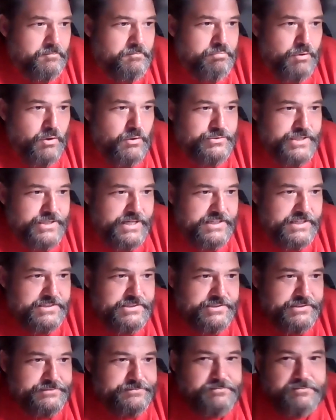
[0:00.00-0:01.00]

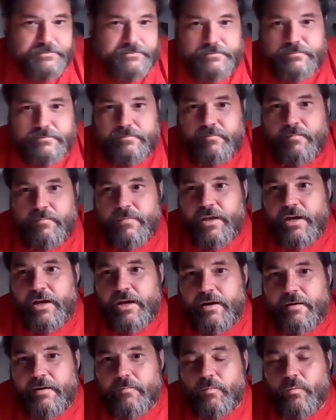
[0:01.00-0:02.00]
process.
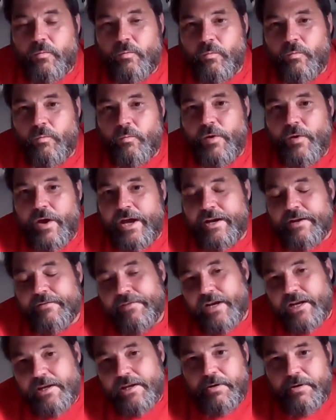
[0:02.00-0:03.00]
And if
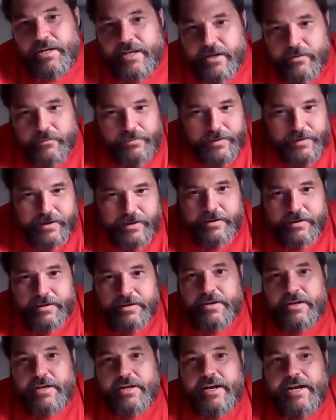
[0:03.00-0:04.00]
anybody out there
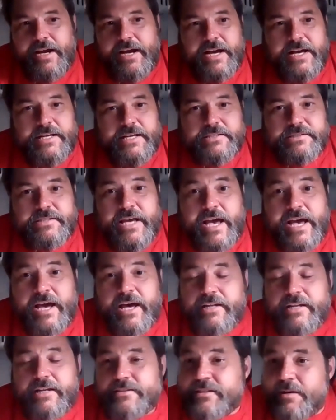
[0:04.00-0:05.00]
has
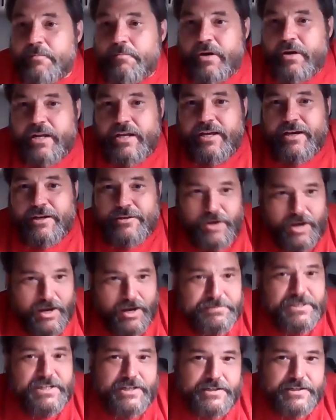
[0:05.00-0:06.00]
had somebody
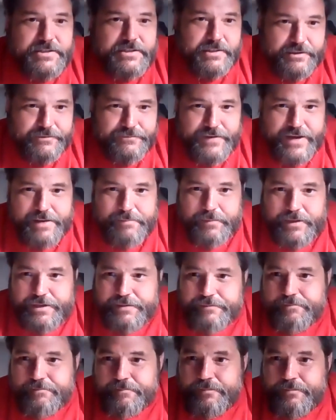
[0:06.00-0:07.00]
adopted into their family,
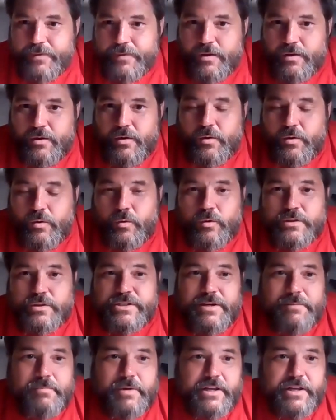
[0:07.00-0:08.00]
or
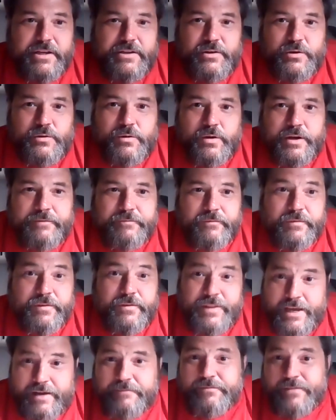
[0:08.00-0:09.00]
somebody who
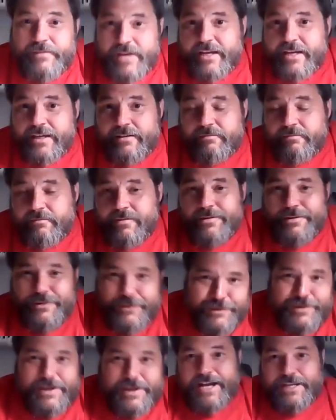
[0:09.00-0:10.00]
they've taken
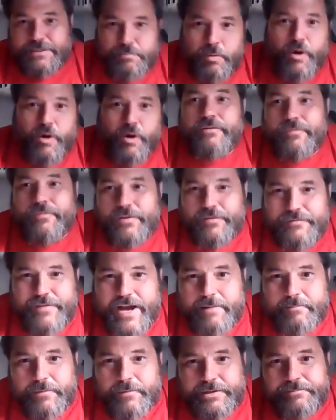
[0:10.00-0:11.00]
as part of their
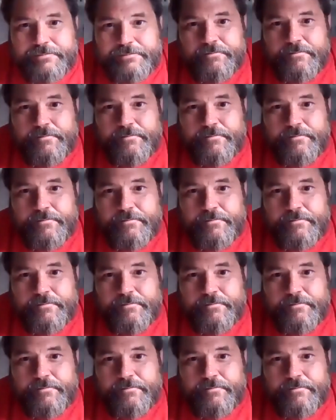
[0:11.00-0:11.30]
family,